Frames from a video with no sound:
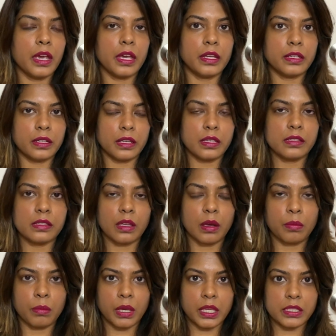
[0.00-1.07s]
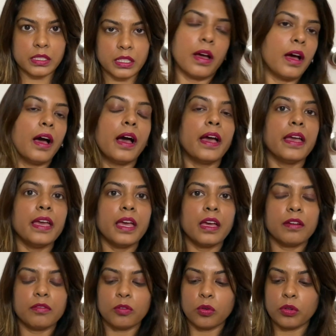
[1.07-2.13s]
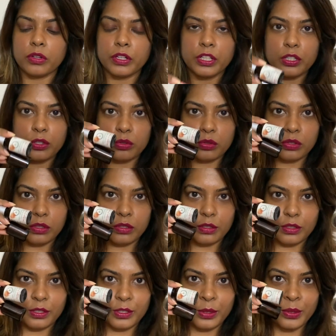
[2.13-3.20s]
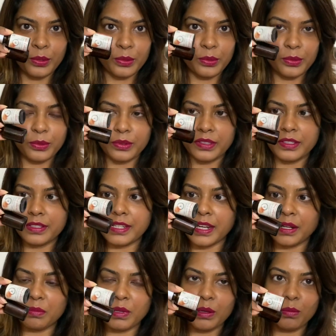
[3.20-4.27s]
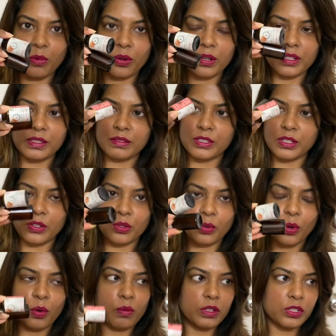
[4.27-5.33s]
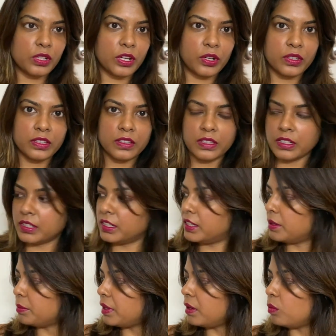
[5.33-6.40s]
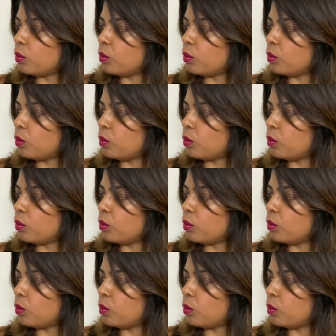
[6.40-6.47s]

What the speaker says: It is amazing. I have already used 2 10 ml bottles which are over, so I got the 30 ml